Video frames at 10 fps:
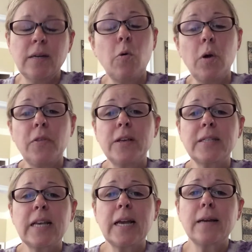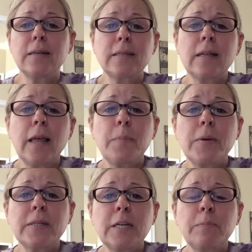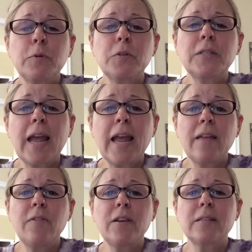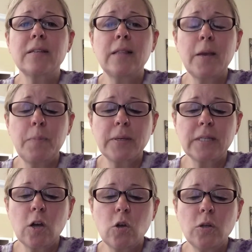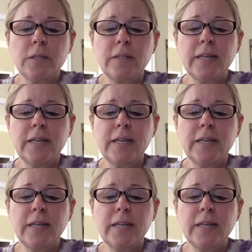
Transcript: or the Asclepius temples and the Asclepius cult,